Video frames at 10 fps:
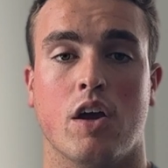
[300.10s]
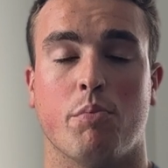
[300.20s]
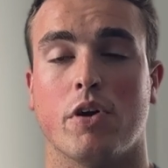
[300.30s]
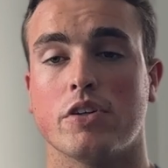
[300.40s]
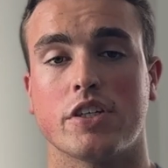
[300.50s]

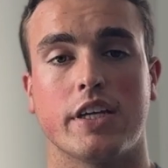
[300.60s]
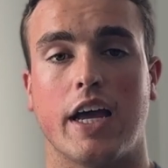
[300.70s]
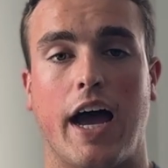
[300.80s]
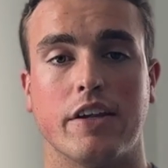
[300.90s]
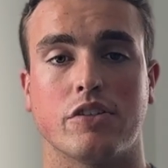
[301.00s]
Personally,
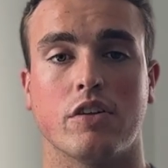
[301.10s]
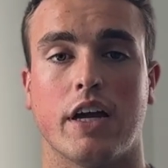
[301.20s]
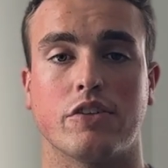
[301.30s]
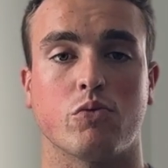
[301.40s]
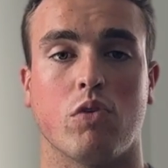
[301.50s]
I still
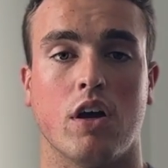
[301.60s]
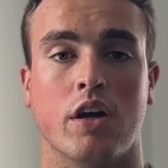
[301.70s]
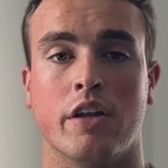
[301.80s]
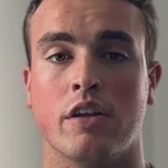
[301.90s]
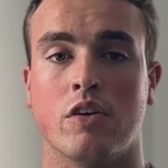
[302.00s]
like to
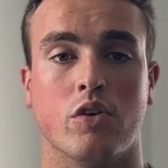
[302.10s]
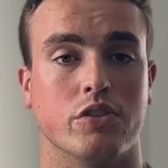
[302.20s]
run,